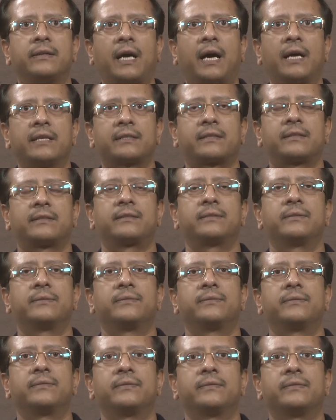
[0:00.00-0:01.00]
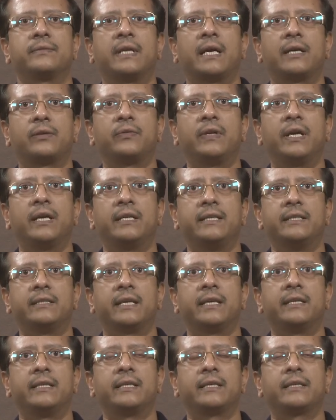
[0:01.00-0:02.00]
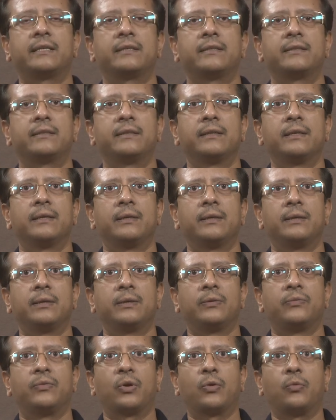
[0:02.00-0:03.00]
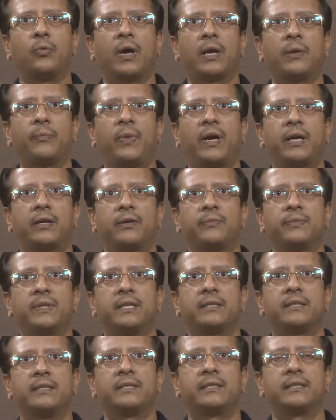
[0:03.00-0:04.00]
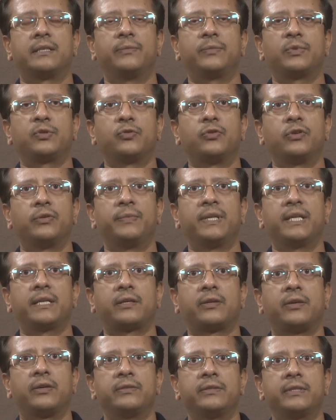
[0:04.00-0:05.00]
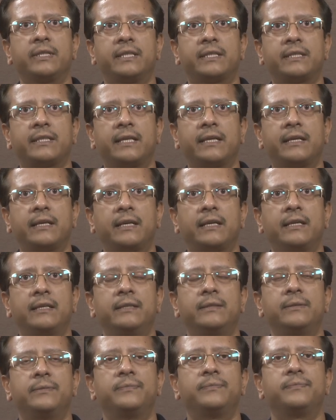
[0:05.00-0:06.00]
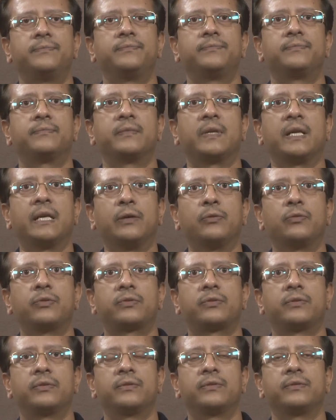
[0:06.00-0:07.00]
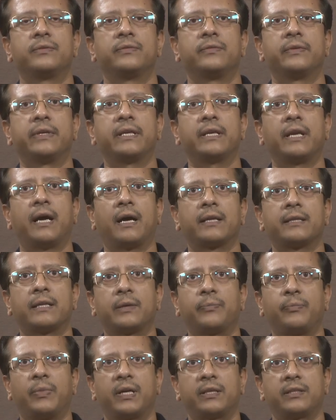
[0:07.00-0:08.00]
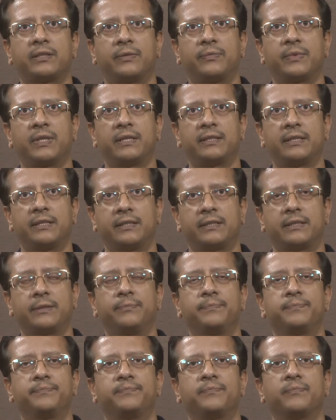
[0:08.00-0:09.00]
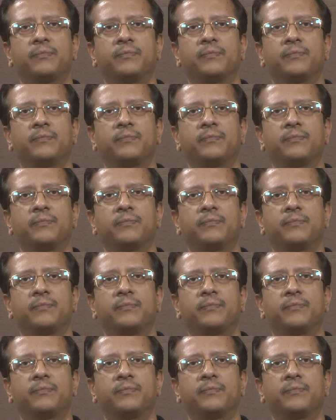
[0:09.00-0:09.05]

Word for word: tasks that we are designing for one part of the system should be consistently used in other parts of the system.